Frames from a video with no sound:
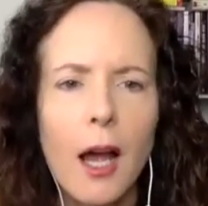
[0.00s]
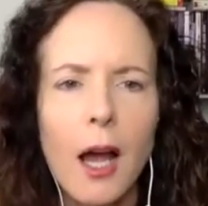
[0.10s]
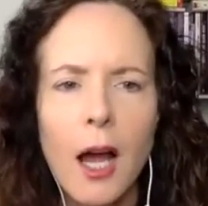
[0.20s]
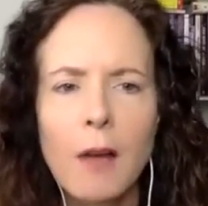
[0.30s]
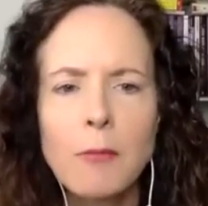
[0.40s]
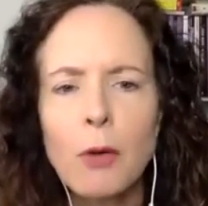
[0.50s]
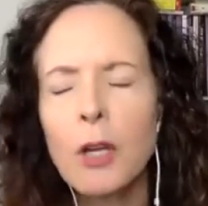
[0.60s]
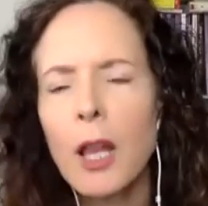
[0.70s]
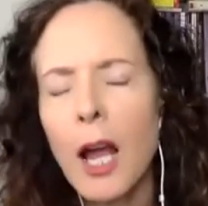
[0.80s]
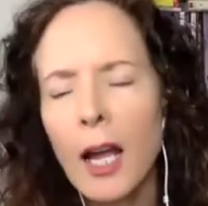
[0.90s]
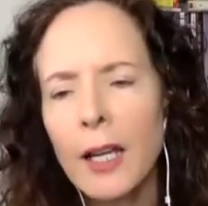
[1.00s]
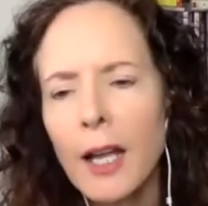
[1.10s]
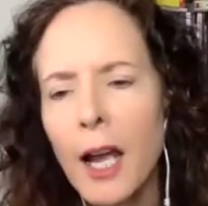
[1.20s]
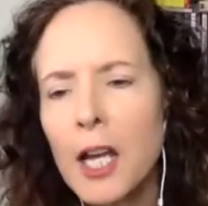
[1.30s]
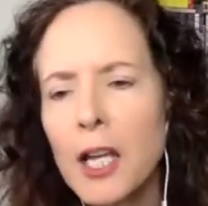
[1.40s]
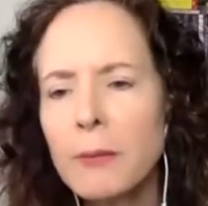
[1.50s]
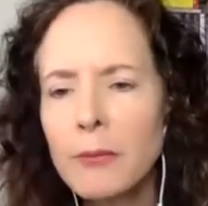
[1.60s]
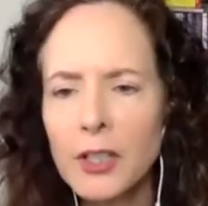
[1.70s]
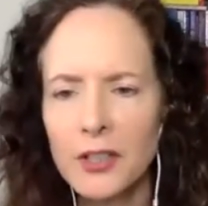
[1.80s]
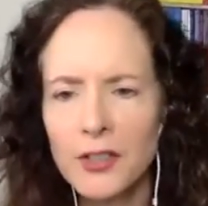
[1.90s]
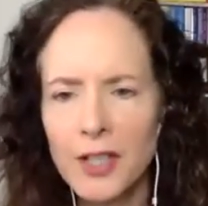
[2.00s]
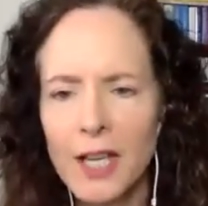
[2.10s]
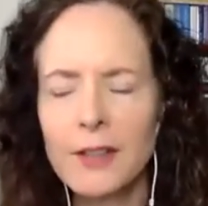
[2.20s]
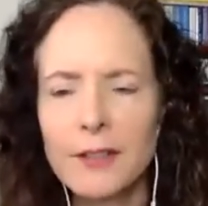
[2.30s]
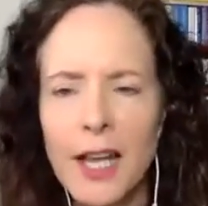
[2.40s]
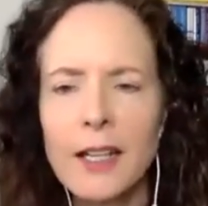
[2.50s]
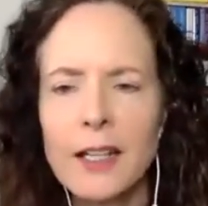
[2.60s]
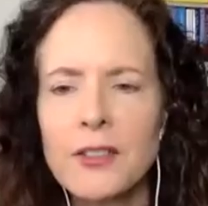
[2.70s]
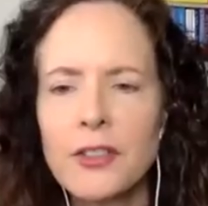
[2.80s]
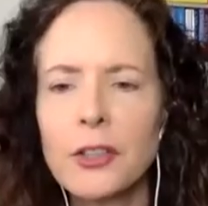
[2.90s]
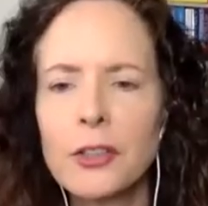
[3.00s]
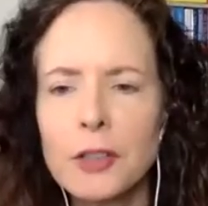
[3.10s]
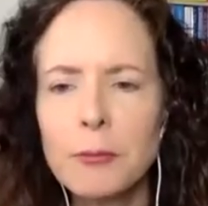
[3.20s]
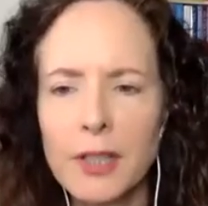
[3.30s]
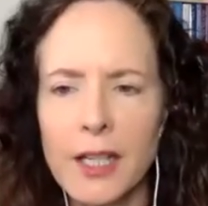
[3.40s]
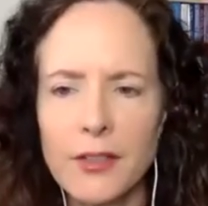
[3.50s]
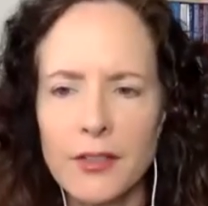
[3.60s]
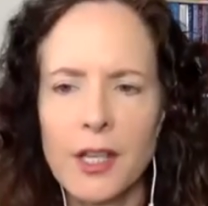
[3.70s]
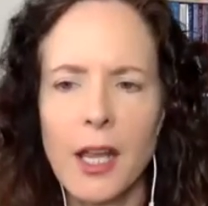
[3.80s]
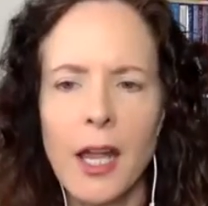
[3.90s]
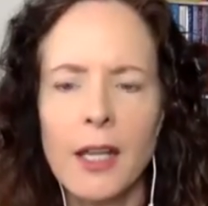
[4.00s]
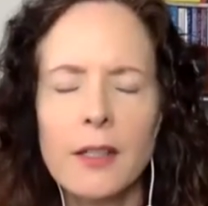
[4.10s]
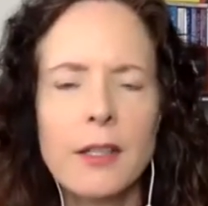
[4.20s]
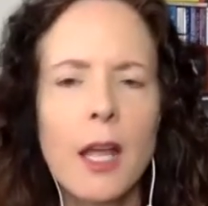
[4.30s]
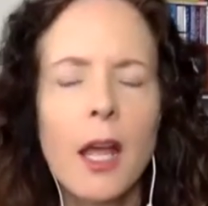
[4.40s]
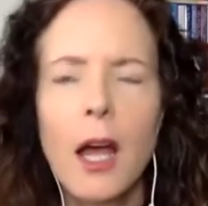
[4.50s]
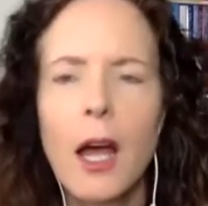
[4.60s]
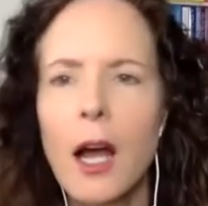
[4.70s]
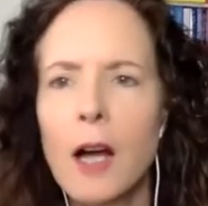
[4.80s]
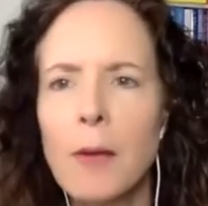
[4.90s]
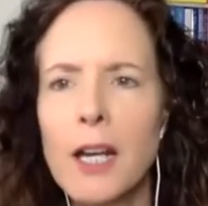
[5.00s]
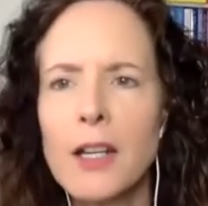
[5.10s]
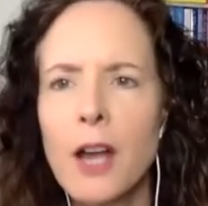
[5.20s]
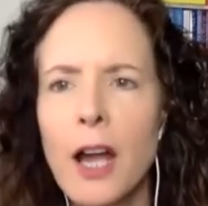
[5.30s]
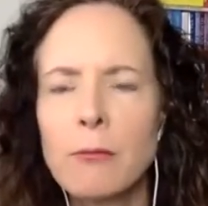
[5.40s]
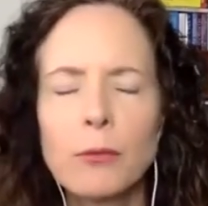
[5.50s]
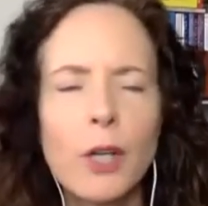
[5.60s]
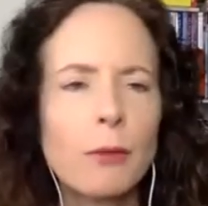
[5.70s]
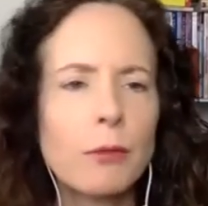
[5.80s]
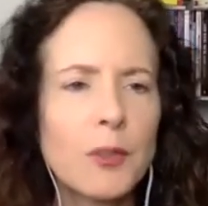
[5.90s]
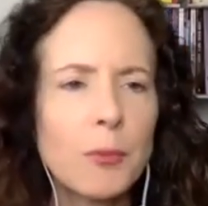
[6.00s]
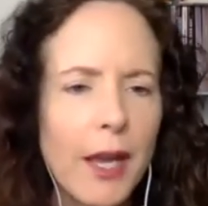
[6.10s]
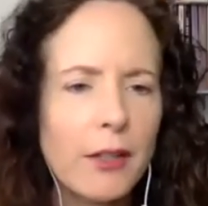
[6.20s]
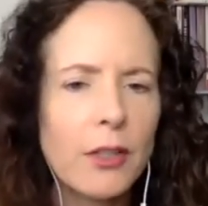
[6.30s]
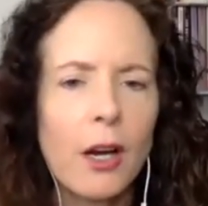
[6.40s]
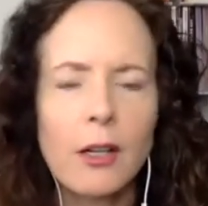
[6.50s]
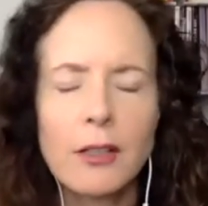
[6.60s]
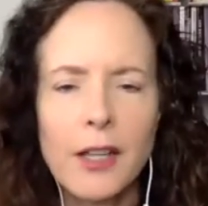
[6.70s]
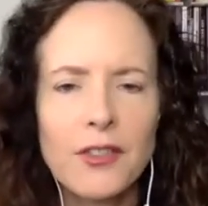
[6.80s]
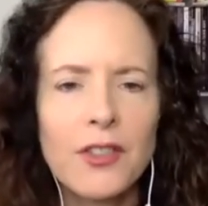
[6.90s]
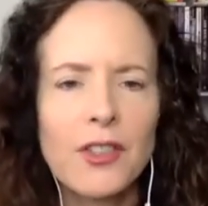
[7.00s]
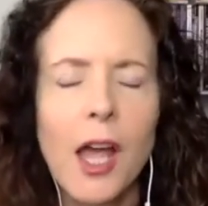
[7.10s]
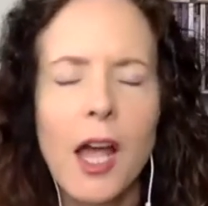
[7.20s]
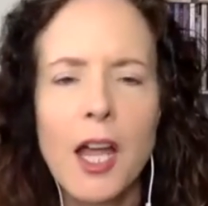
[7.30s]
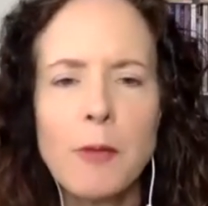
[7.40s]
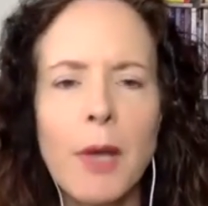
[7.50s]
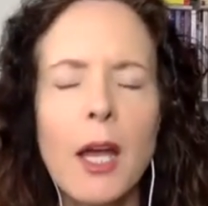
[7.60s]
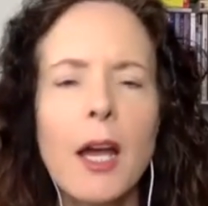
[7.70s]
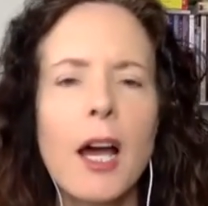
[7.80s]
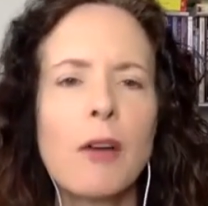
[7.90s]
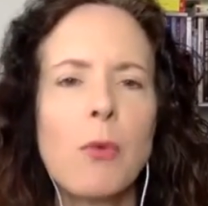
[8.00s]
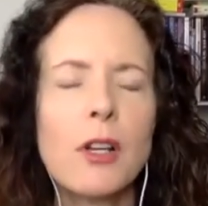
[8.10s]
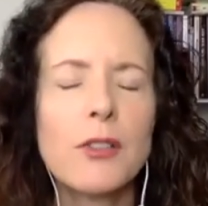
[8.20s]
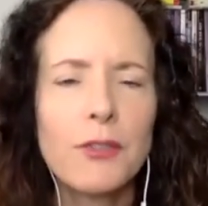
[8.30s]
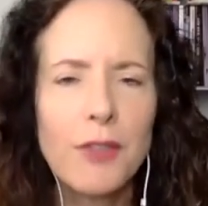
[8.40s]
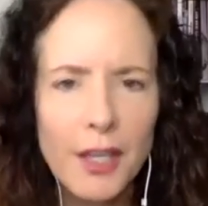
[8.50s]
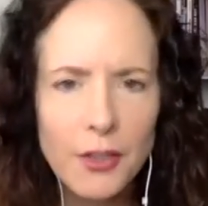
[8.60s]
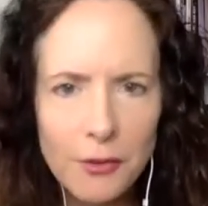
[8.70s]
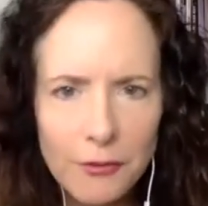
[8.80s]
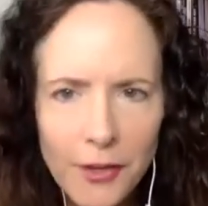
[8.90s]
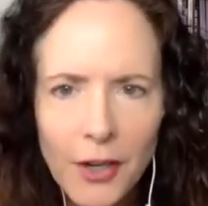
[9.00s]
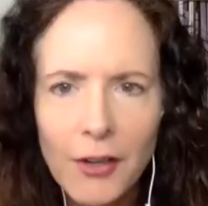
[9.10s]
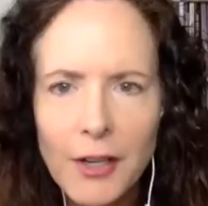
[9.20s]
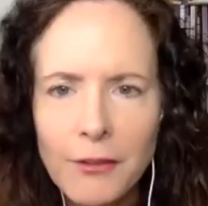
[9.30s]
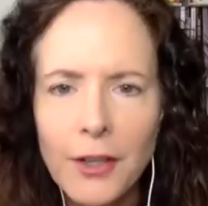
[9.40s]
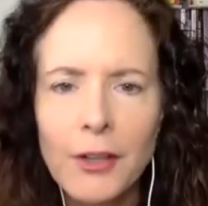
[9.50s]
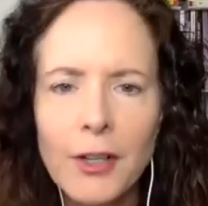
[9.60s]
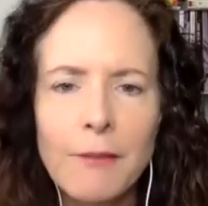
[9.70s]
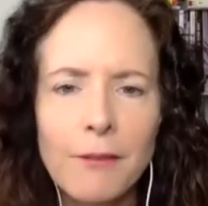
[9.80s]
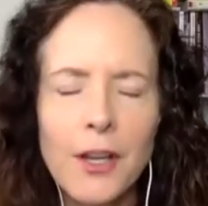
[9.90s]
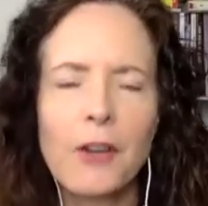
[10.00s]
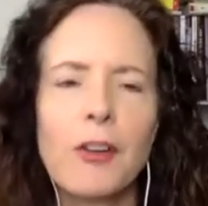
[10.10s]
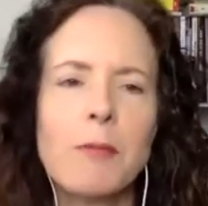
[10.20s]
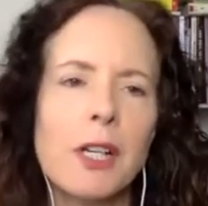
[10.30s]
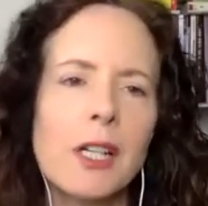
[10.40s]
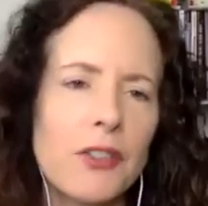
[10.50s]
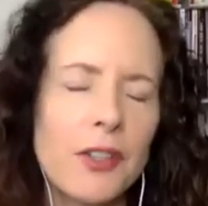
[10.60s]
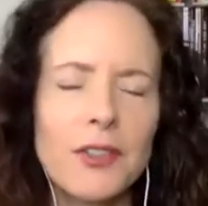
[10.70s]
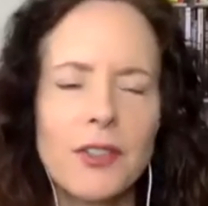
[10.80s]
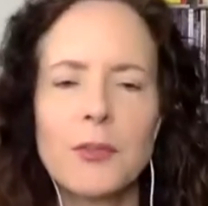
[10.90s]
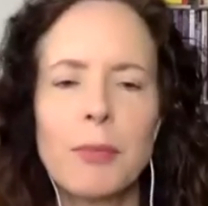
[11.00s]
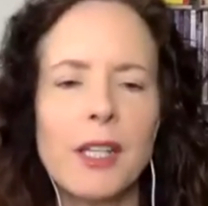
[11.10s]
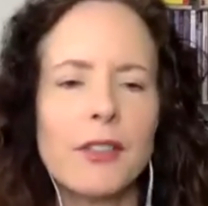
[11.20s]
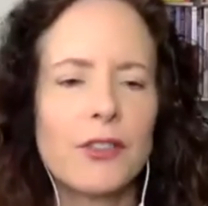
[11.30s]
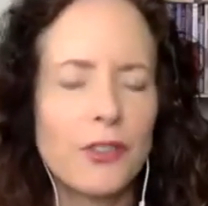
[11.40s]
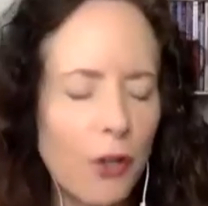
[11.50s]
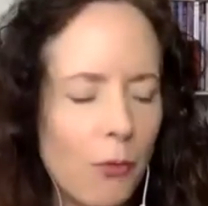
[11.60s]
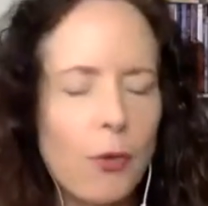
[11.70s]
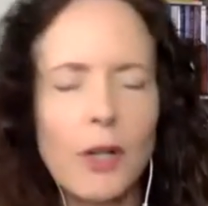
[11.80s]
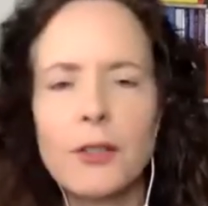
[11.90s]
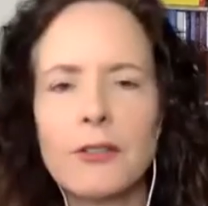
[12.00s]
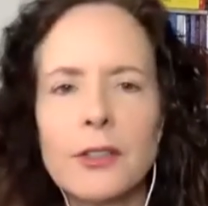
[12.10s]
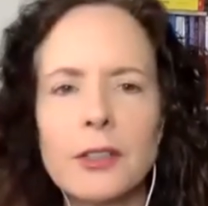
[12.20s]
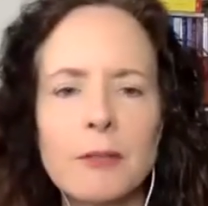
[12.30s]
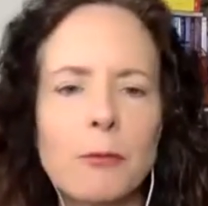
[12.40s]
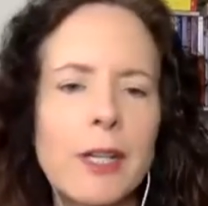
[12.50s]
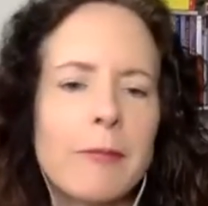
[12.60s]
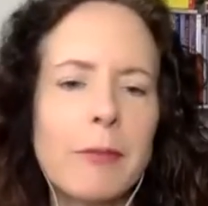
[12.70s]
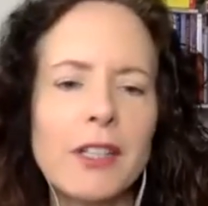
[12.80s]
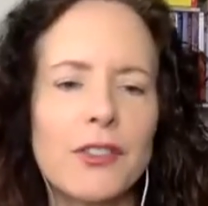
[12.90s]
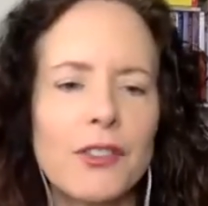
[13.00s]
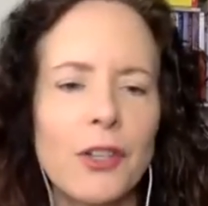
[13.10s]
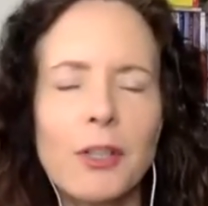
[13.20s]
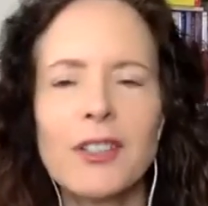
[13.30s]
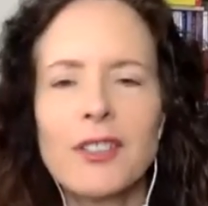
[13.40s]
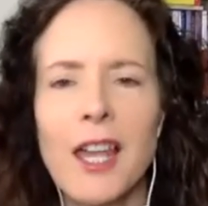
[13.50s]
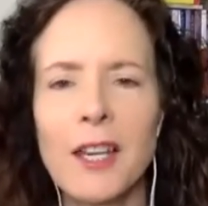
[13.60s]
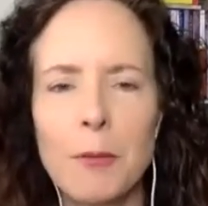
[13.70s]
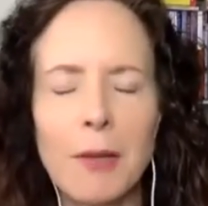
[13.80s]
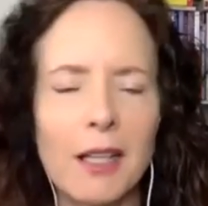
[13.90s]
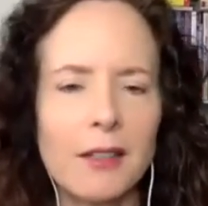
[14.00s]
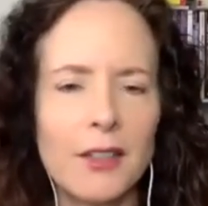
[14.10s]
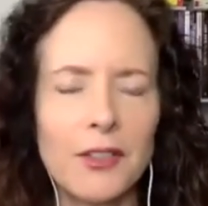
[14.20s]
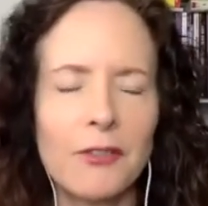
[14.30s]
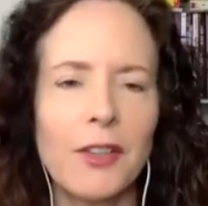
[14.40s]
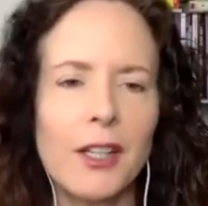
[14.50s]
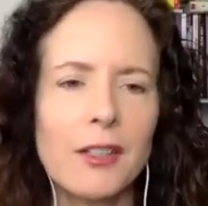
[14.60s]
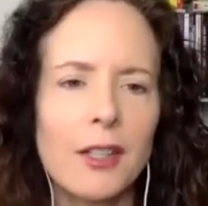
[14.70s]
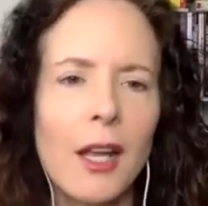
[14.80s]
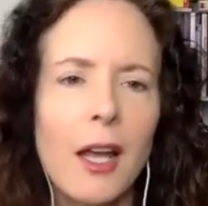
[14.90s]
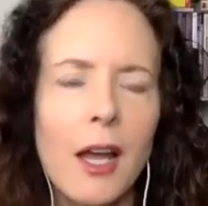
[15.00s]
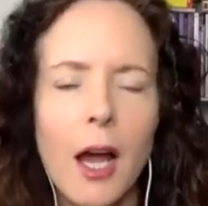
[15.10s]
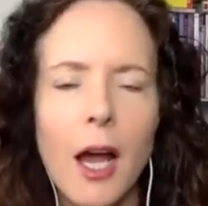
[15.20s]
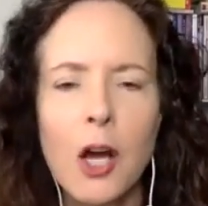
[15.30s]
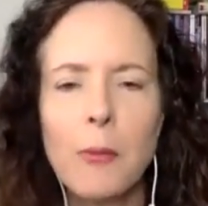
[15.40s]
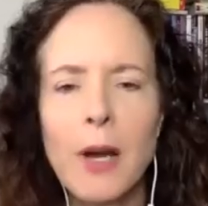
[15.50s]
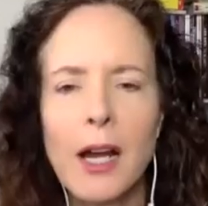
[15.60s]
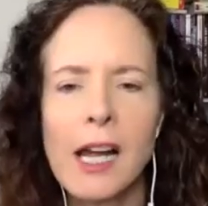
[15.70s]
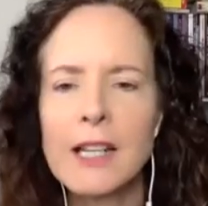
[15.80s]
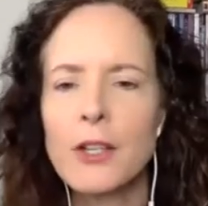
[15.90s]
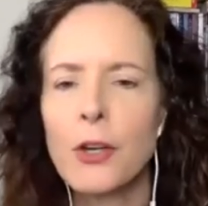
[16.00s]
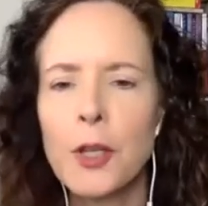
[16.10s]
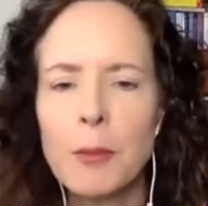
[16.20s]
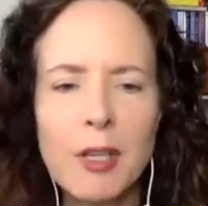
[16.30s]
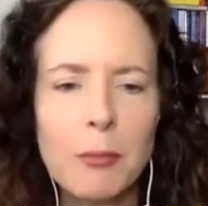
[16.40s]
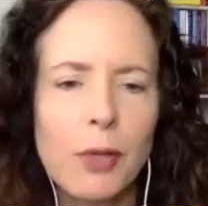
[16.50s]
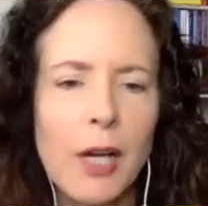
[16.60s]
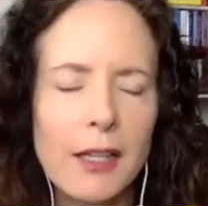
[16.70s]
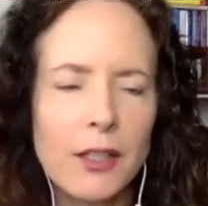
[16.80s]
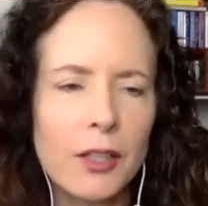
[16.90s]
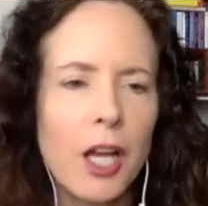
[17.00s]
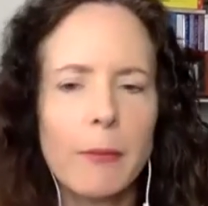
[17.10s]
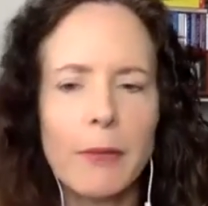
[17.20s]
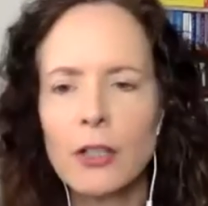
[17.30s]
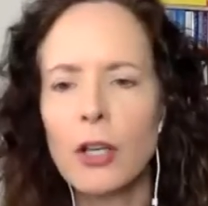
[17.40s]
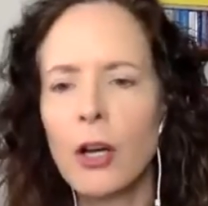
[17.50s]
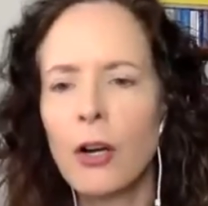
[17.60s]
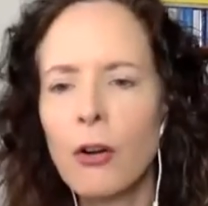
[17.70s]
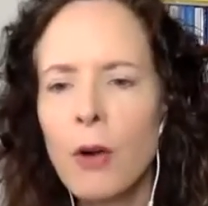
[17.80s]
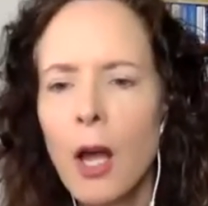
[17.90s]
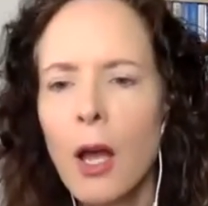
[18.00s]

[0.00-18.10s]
Well, I'm going to say that is a good place to end. I want to respect our guests' time. I want to thank you very, very, very much. This has been so wonderful. We've been so excited about this event. I know that people had to come and go.